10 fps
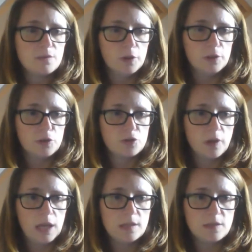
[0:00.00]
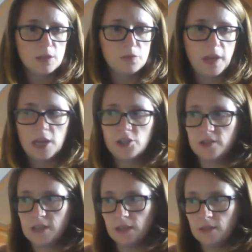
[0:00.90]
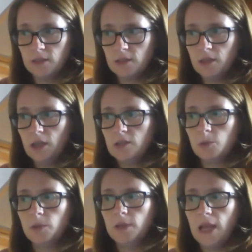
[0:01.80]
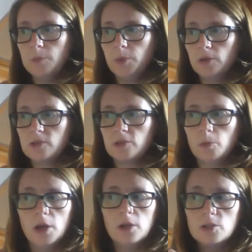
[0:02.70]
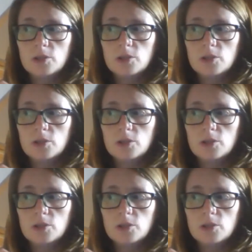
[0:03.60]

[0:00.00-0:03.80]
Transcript: voluntary certification standard to enable saltmarsh,